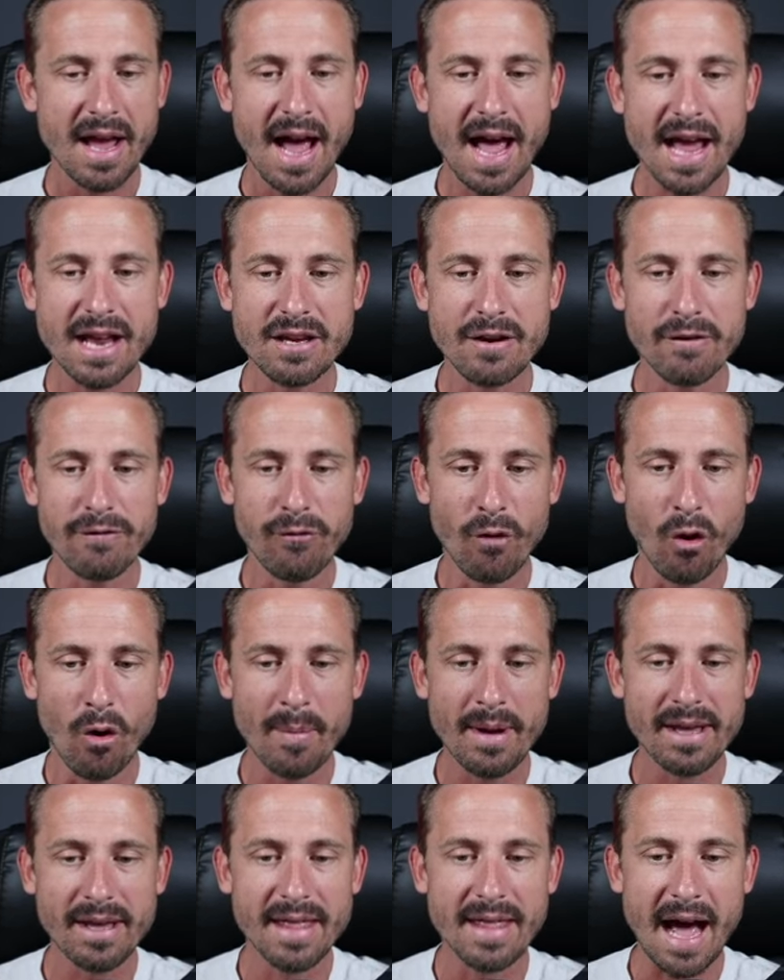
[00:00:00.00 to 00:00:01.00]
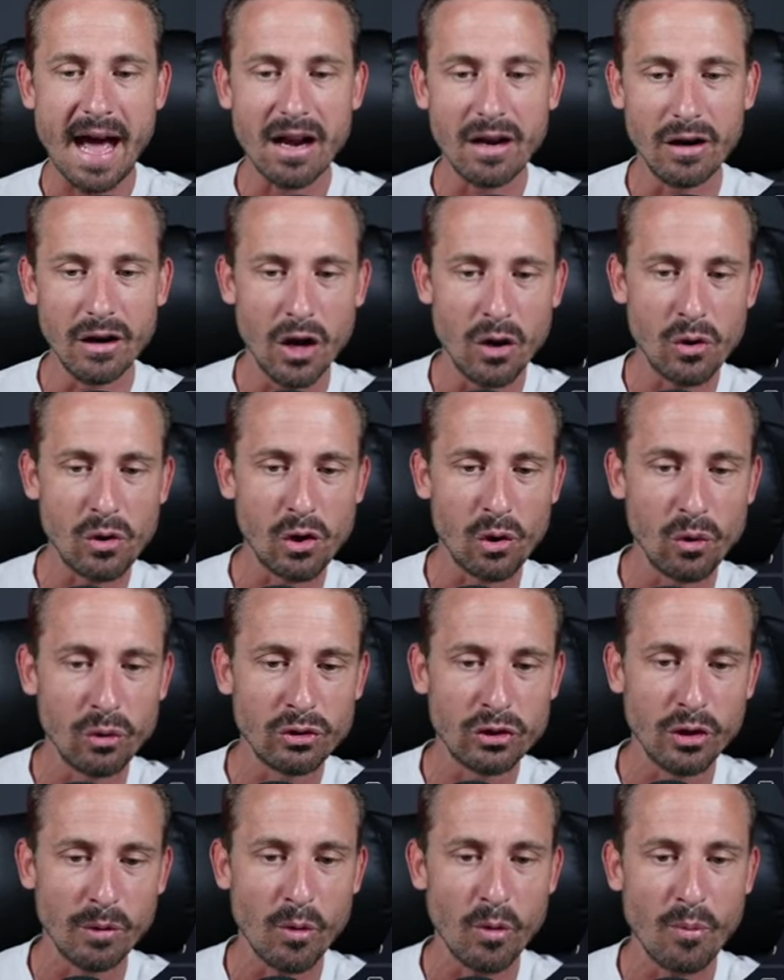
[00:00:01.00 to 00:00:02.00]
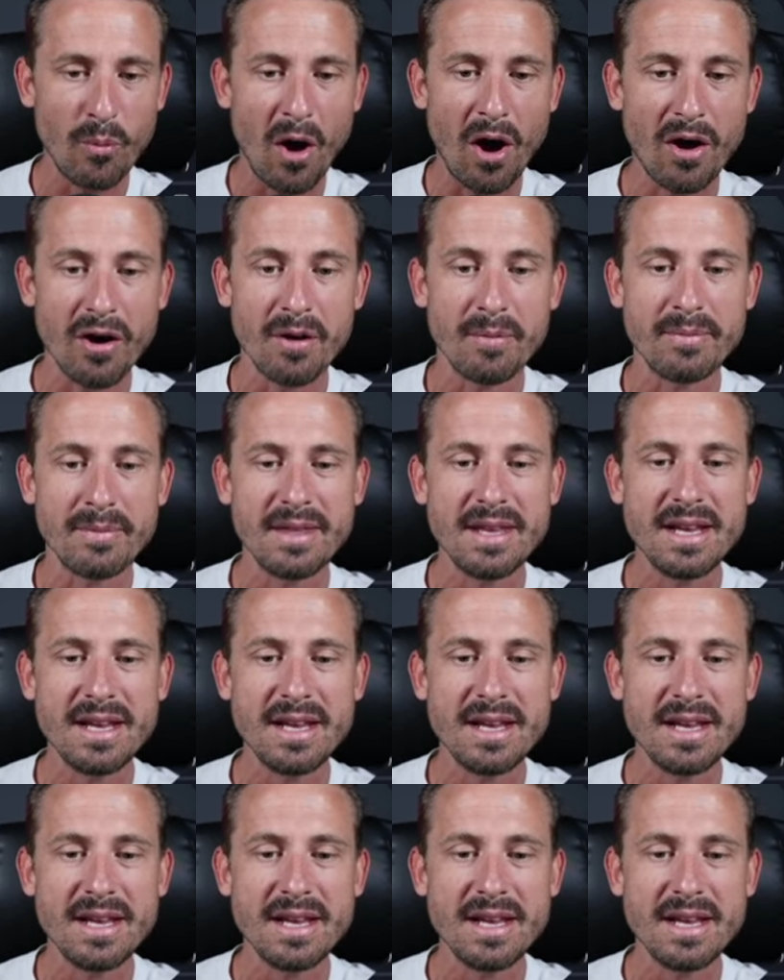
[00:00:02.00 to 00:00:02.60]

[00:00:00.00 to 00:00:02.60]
and you're forming that local double bottom.